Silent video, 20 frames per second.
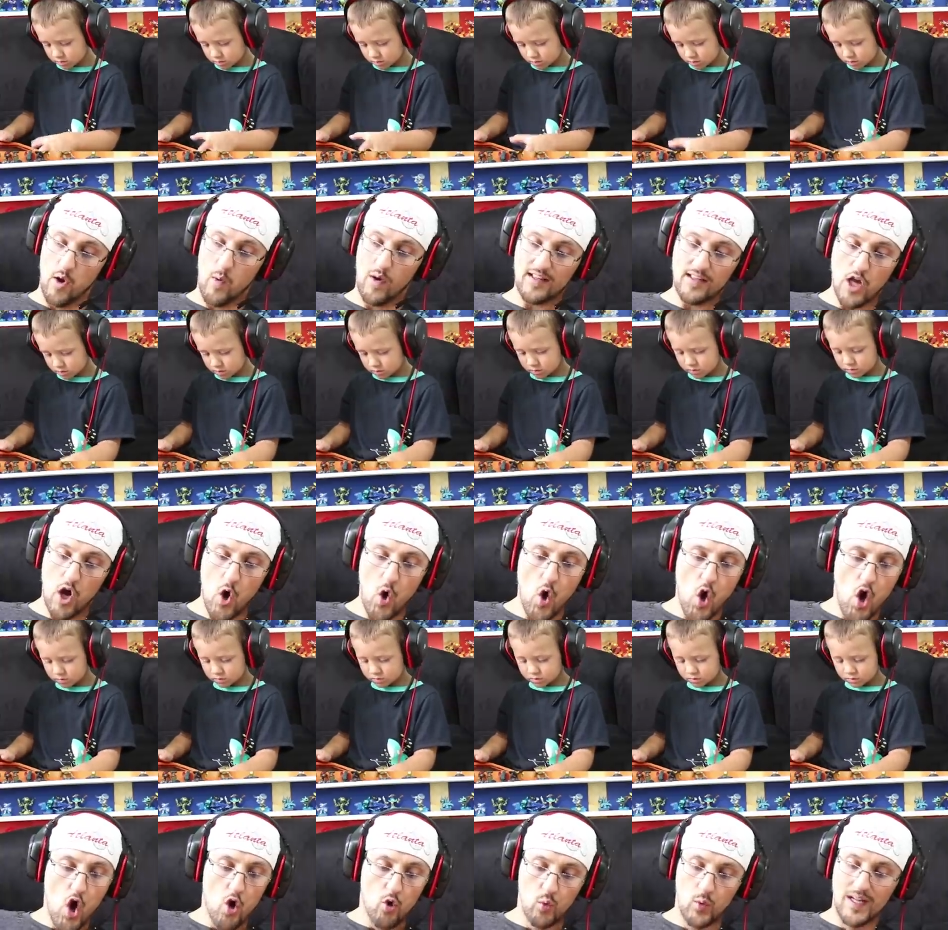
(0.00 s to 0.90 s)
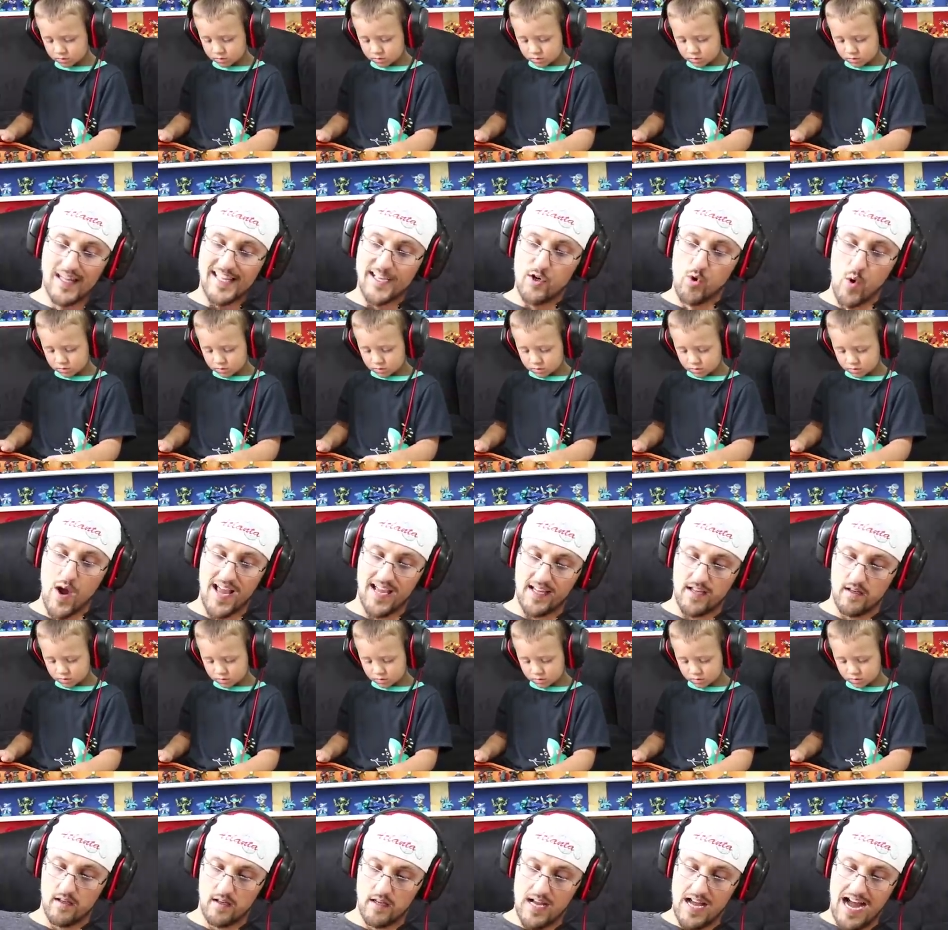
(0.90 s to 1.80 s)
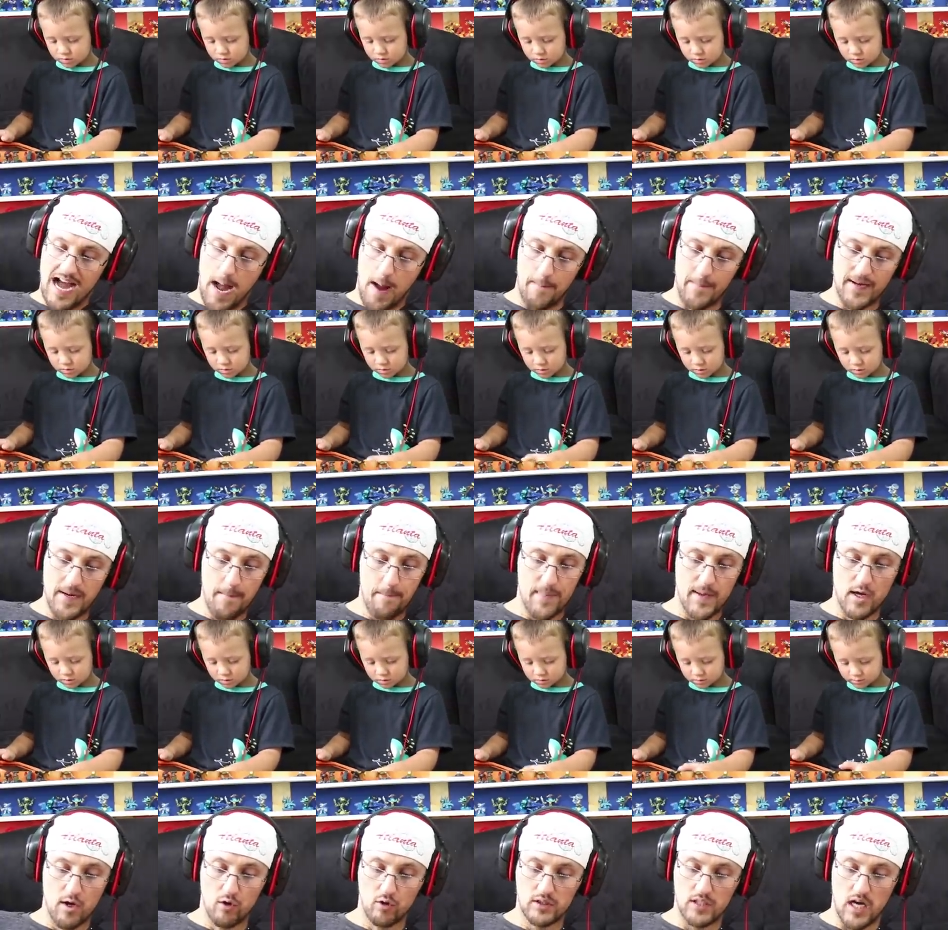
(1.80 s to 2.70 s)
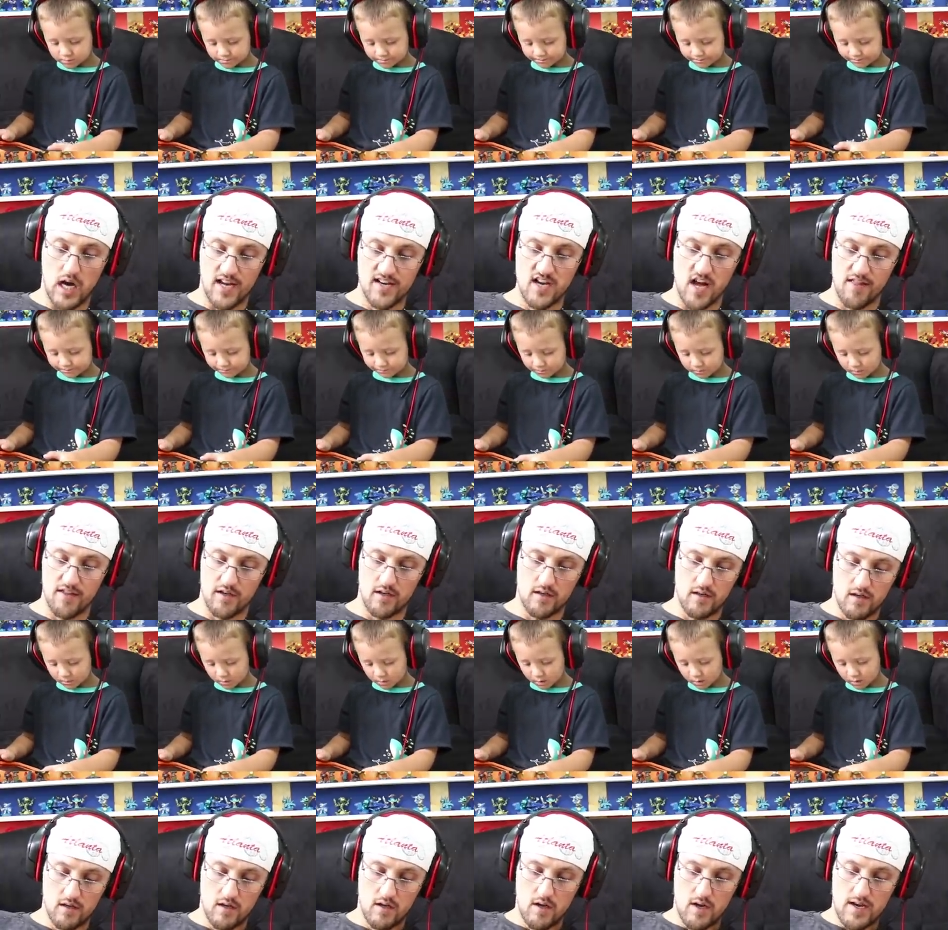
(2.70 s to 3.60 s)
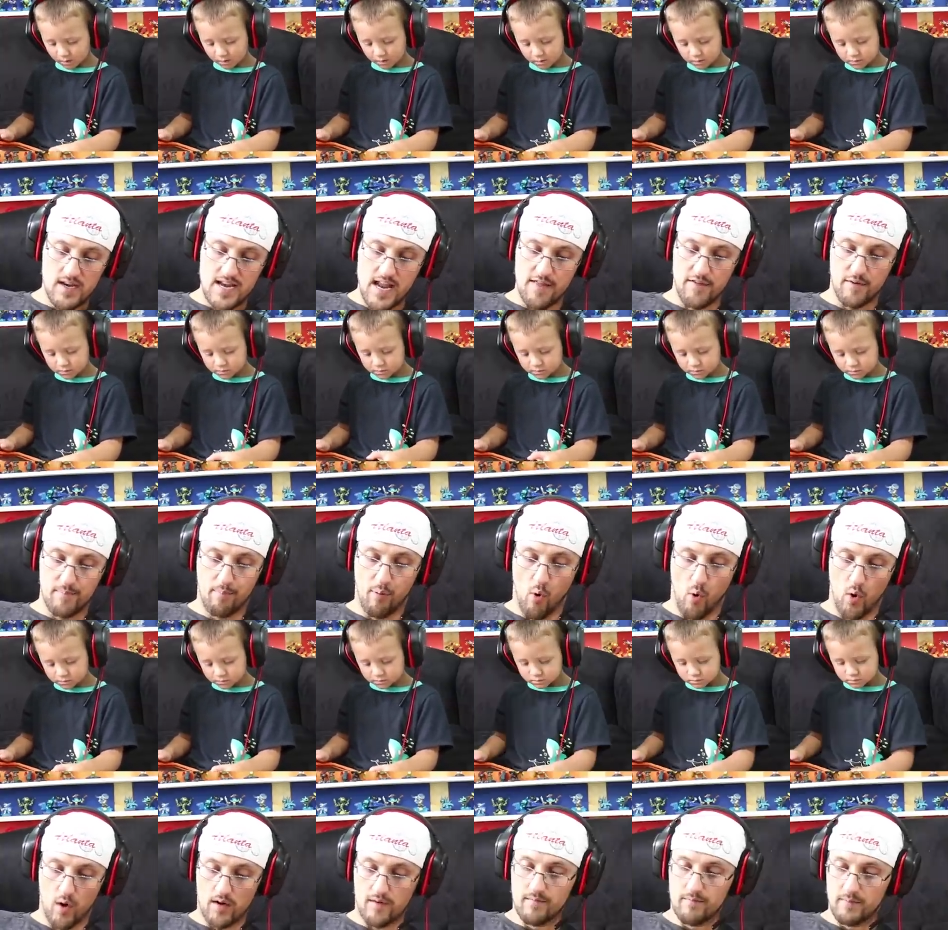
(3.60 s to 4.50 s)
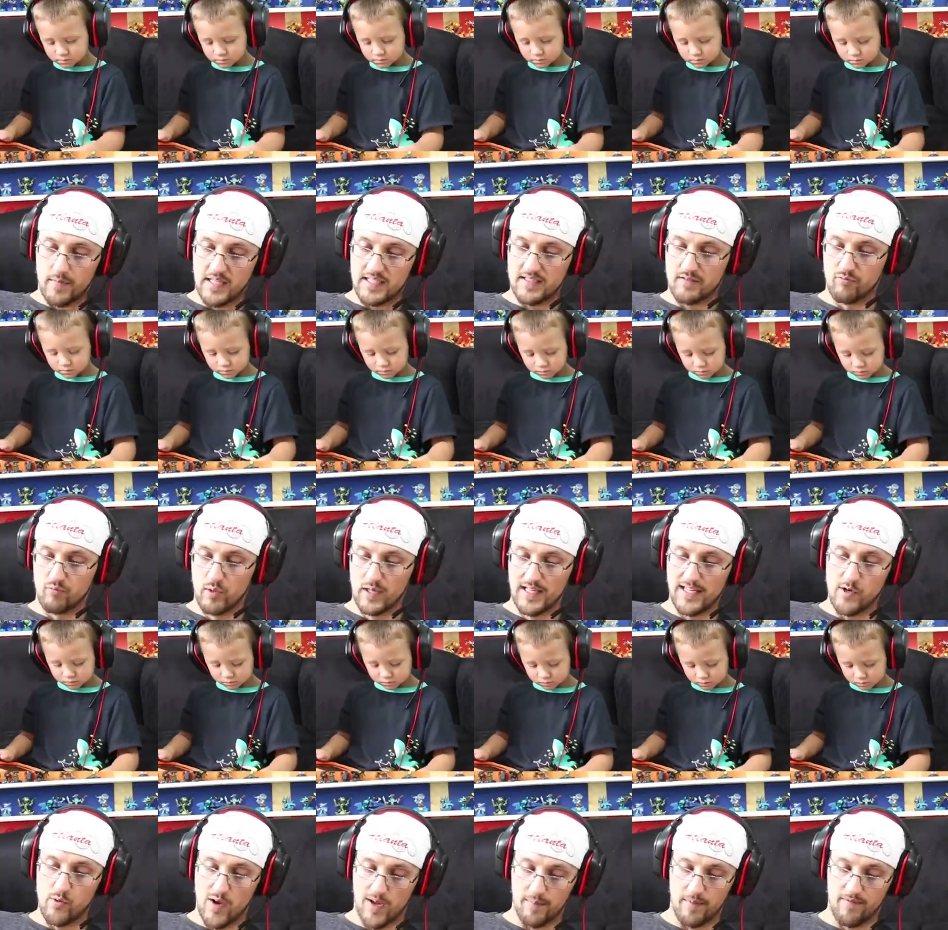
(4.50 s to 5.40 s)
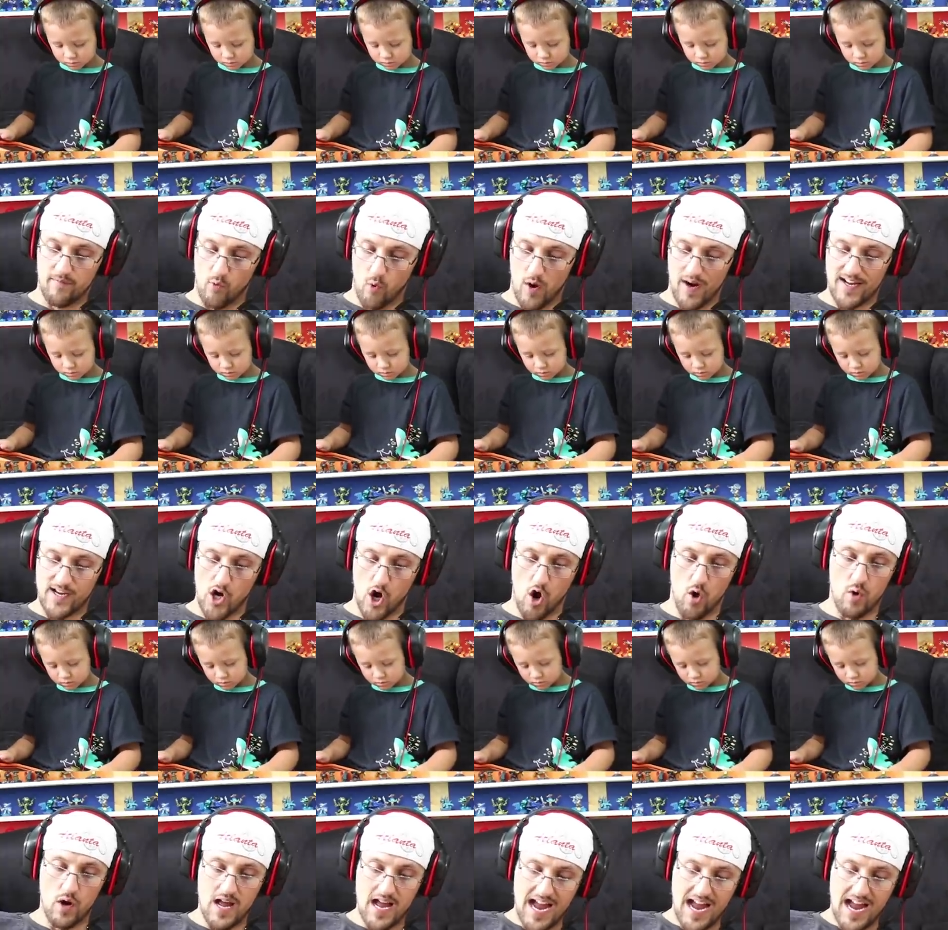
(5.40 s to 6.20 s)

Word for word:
Speaker 1: know what, though? Really quick, I'm going to build another nether port because really quick before I go,